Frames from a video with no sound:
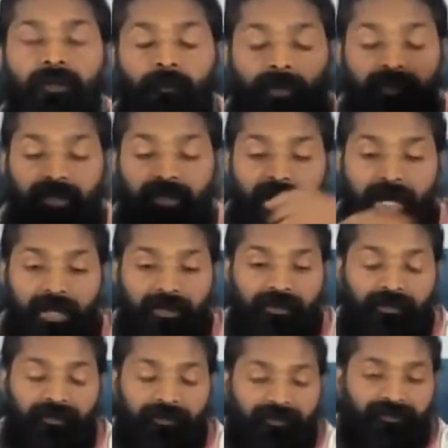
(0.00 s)
But
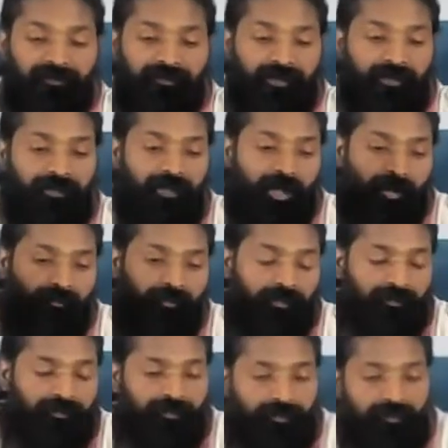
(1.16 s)
I see
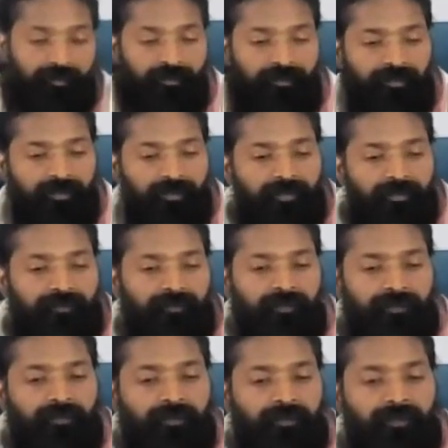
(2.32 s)
nowadays
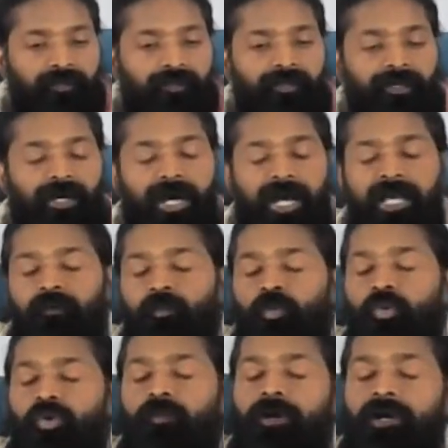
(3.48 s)
that I am
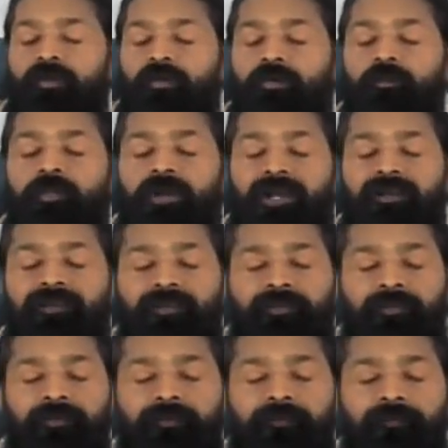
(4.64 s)
doing my own
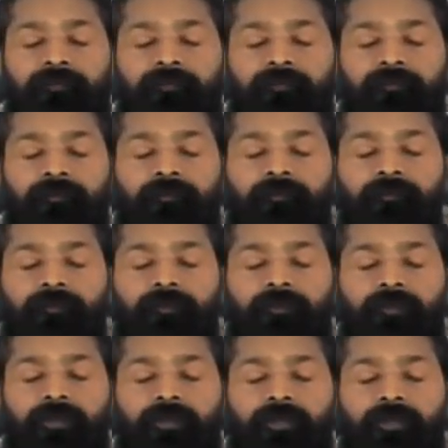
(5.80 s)
practice,
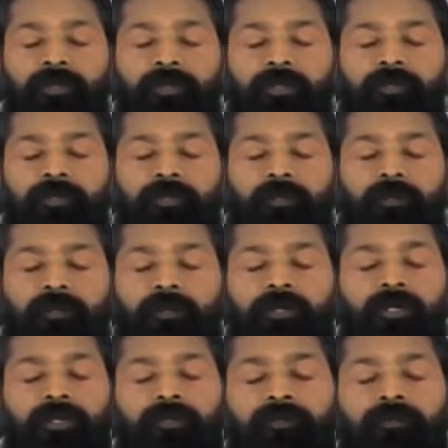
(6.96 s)
and
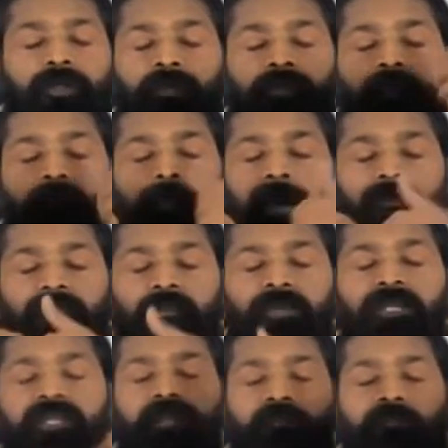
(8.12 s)
it's not about
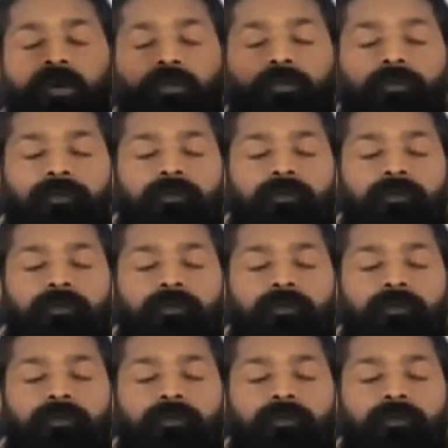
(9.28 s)
me anymore.